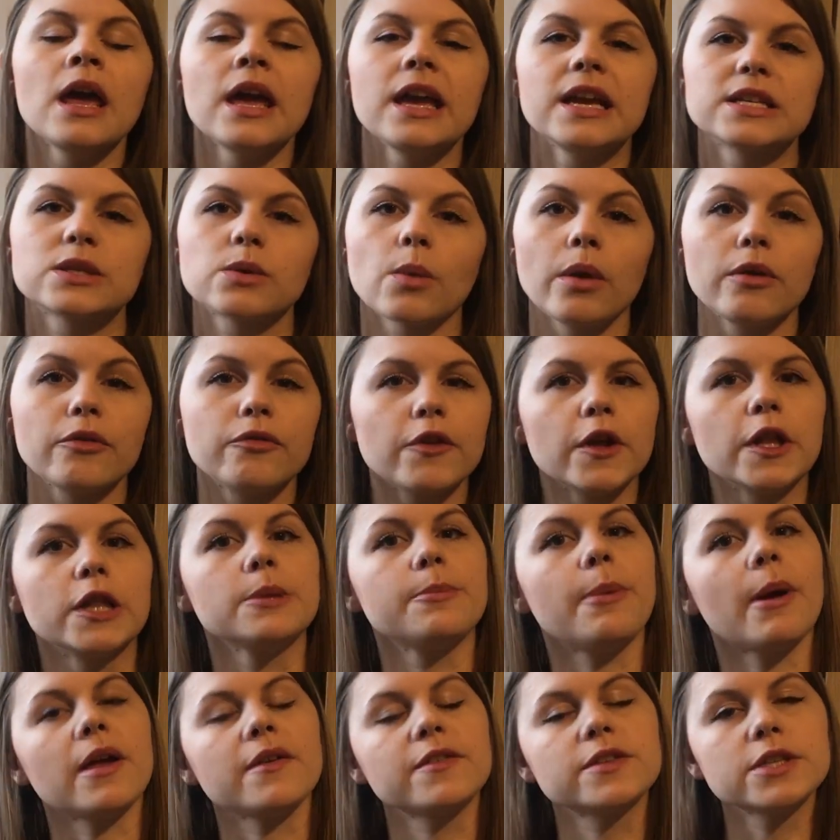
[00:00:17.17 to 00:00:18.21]
is quite full,
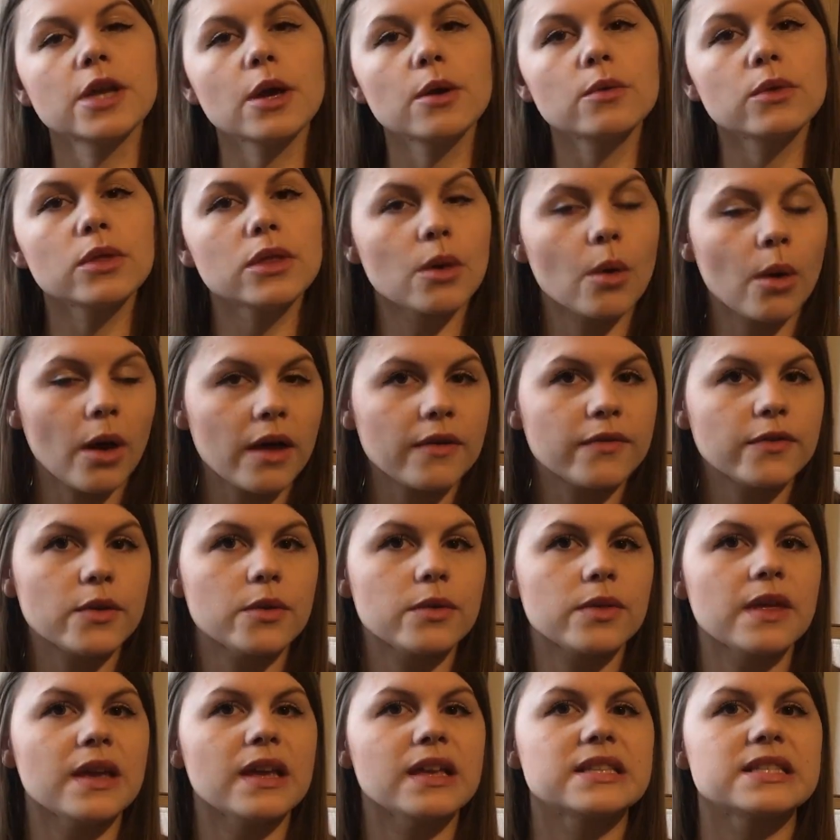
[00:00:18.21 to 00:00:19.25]
but I've sewn quite a few
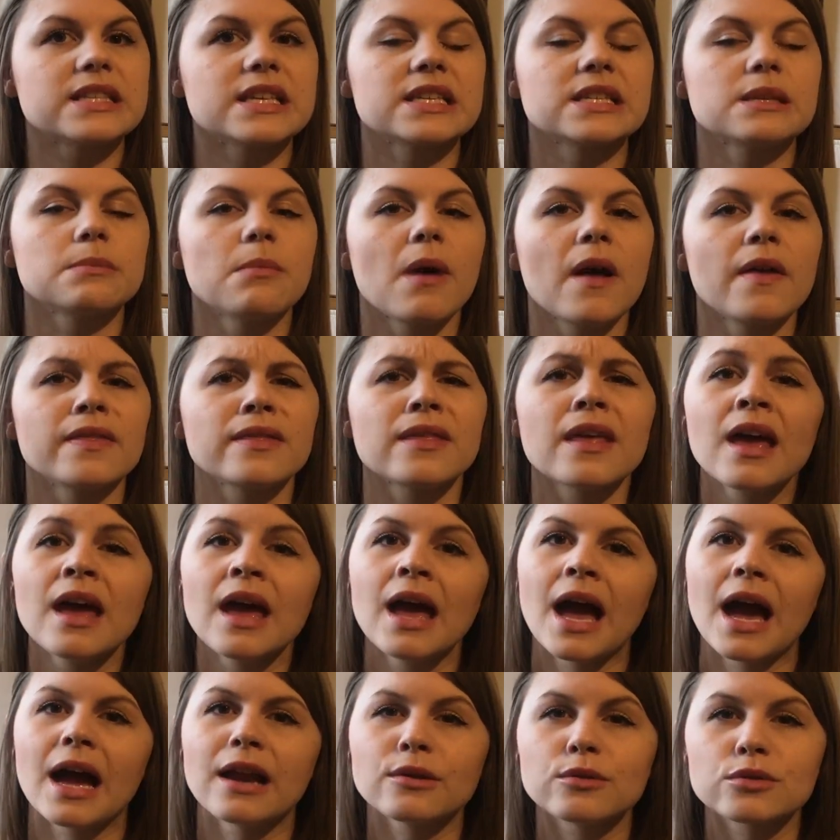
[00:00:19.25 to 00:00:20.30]
things this month
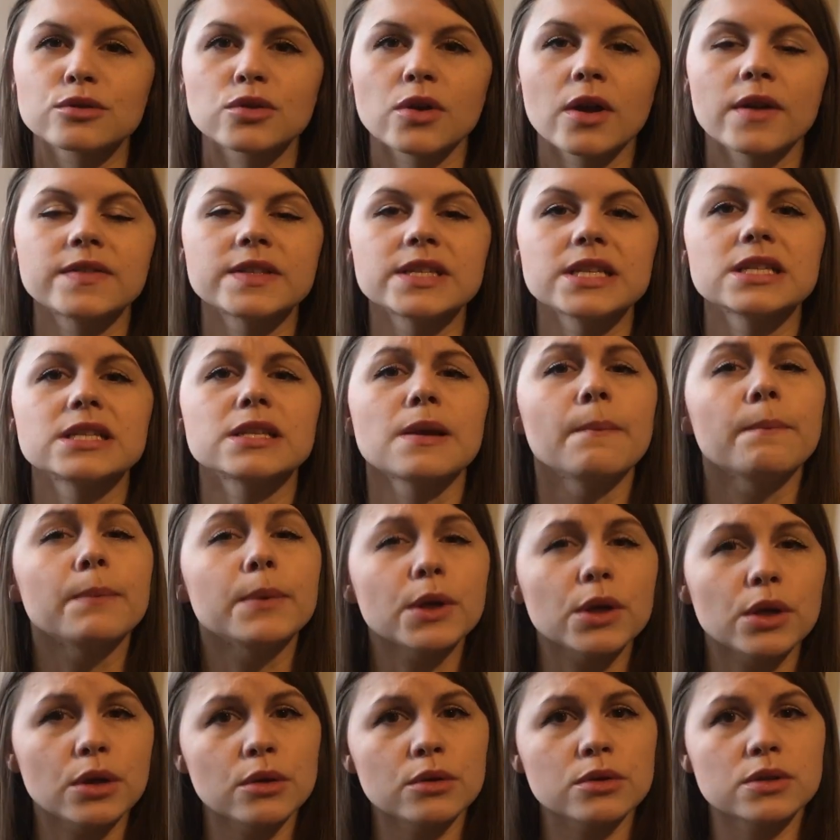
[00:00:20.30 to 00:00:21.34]
and also I've seen some
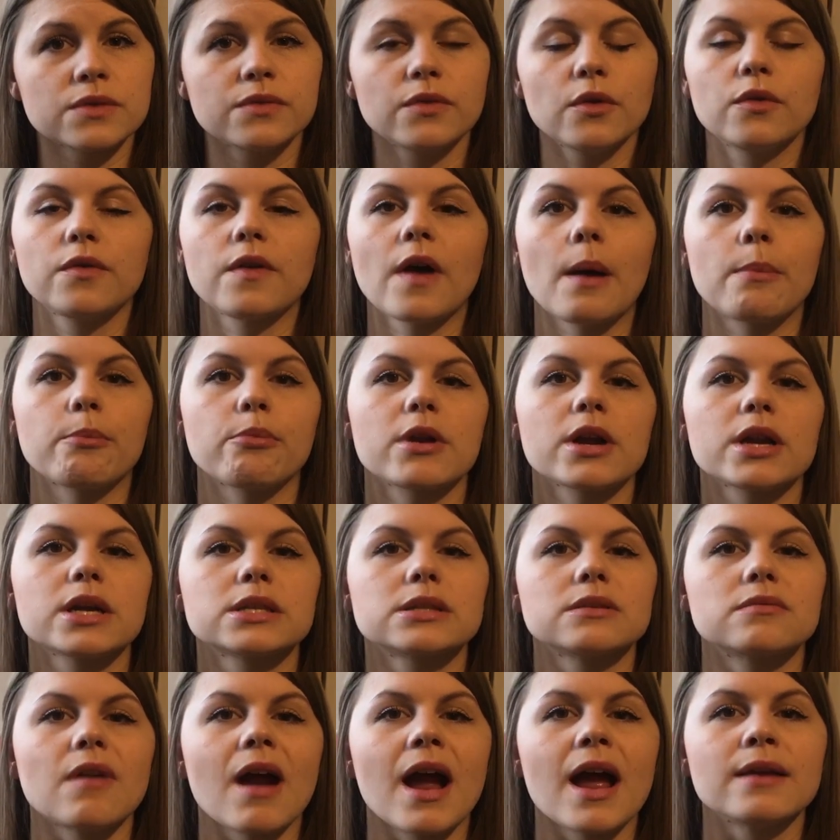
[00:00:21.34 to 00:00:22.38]
beautiful
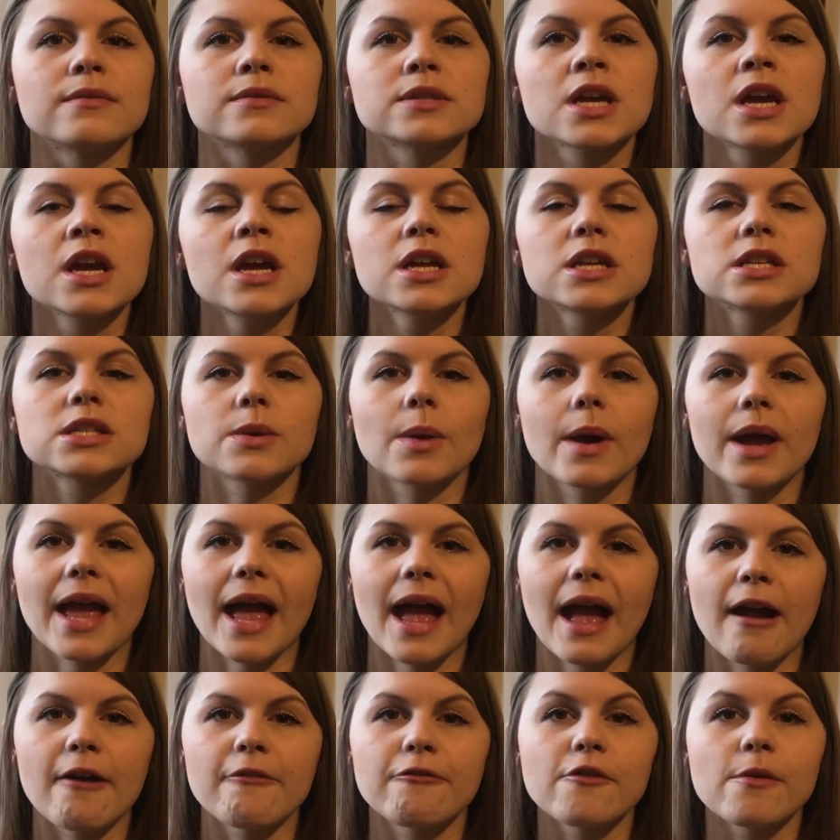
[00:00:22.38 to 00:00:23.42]
fabrics around, so I
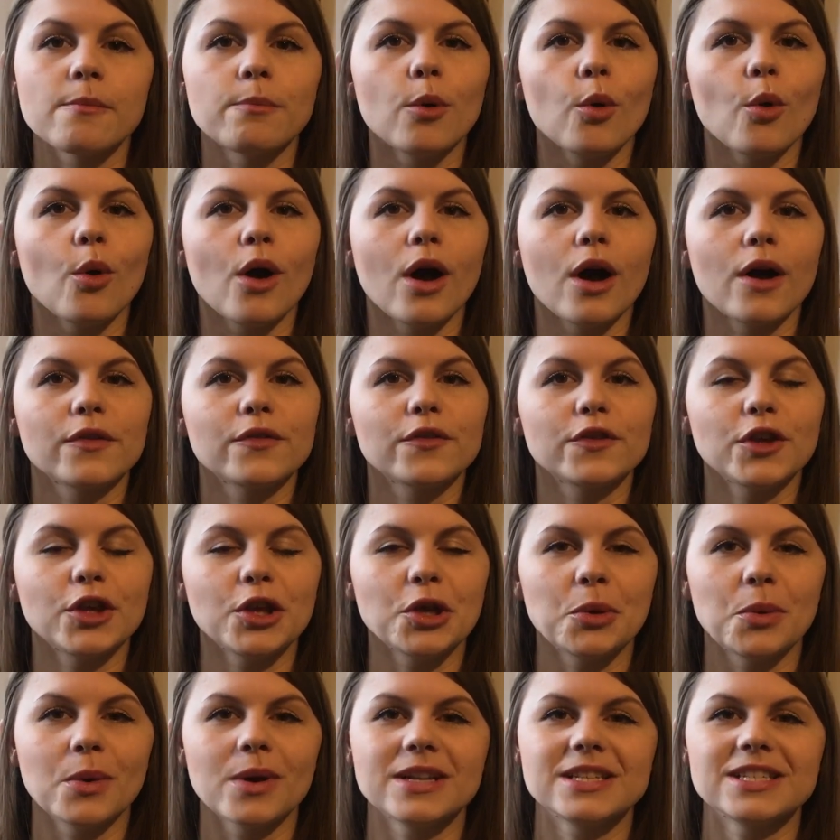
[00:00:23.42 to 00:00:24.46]
have bought a
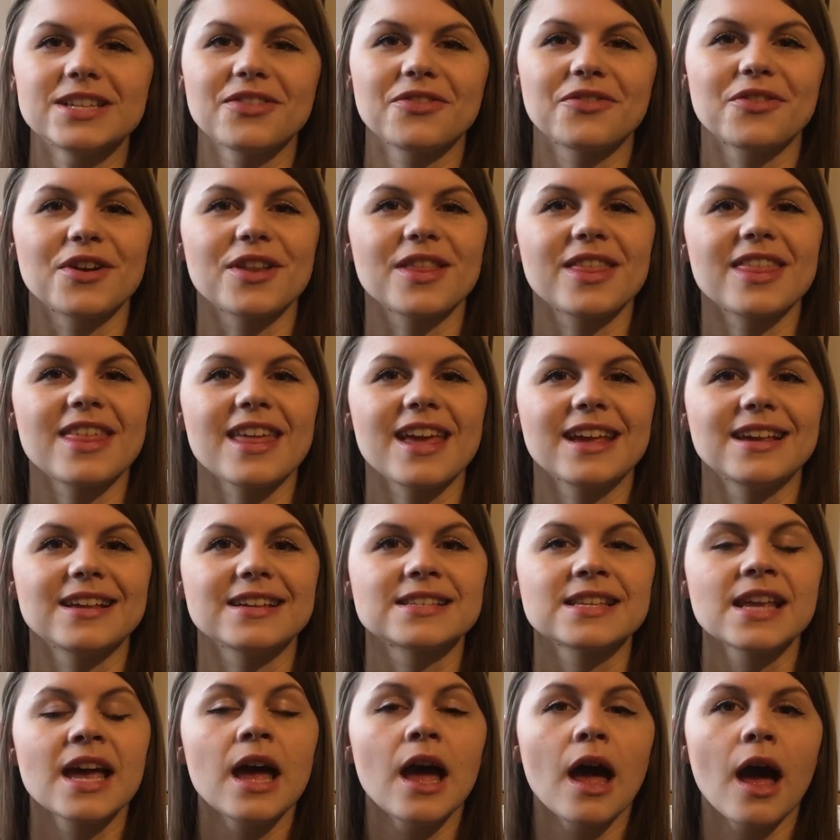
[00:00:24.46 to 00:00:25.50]
few different
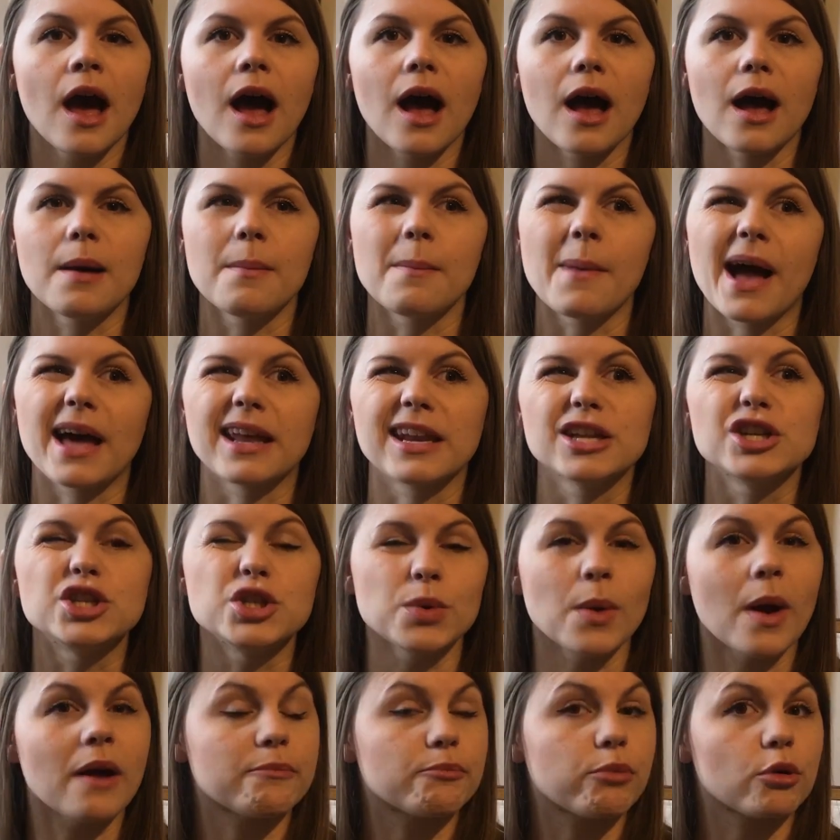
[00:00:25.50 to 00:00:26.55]
things and I
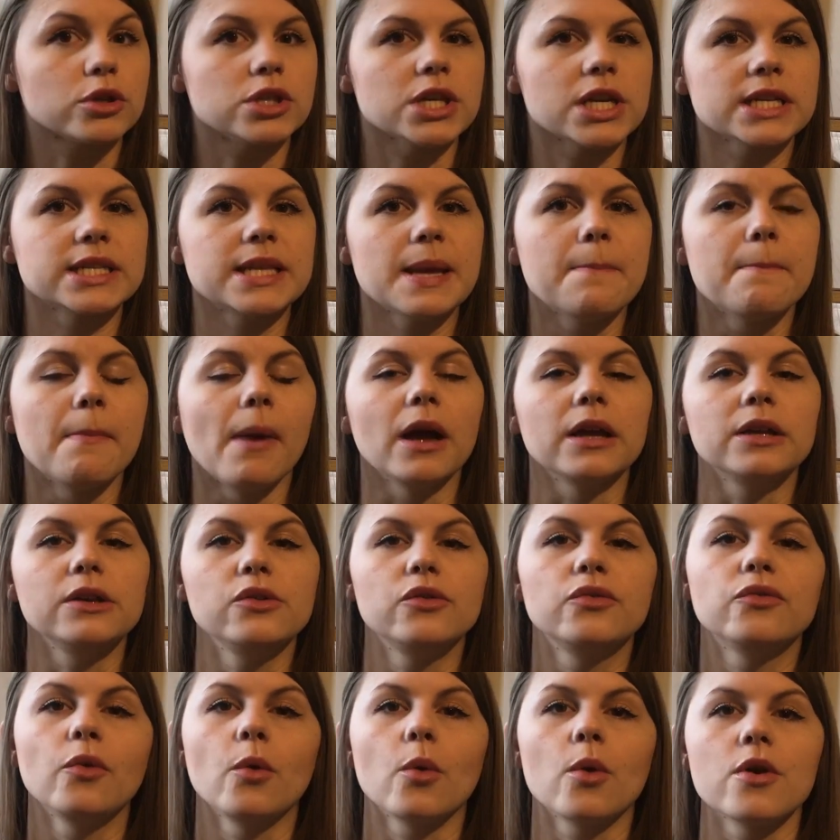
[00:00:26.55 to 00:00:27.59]
do have projects in
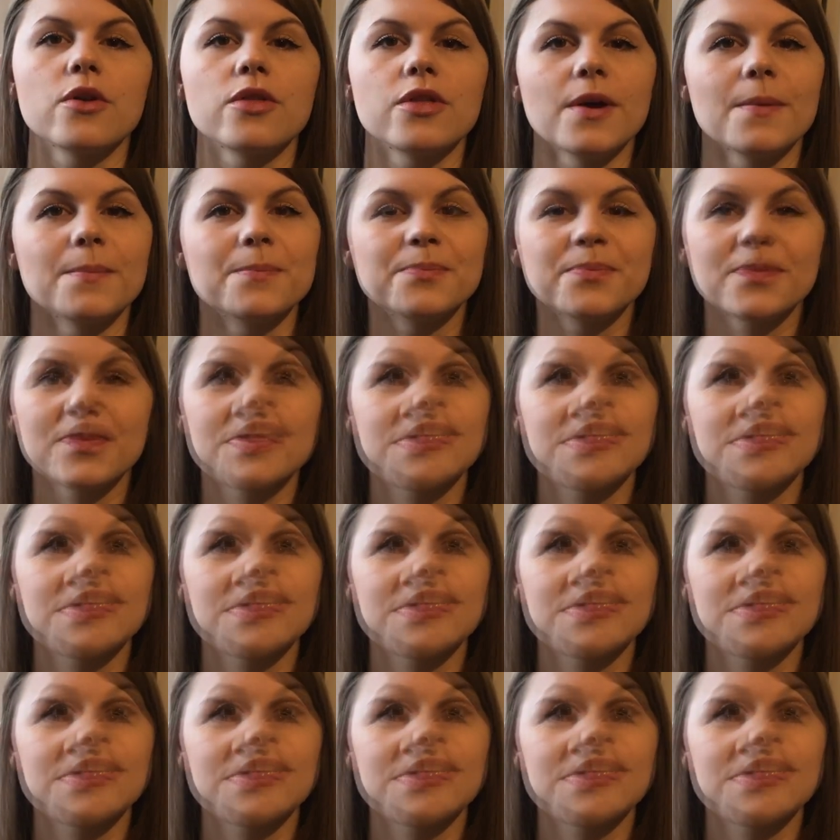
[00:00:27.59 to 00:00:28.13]
mind for them.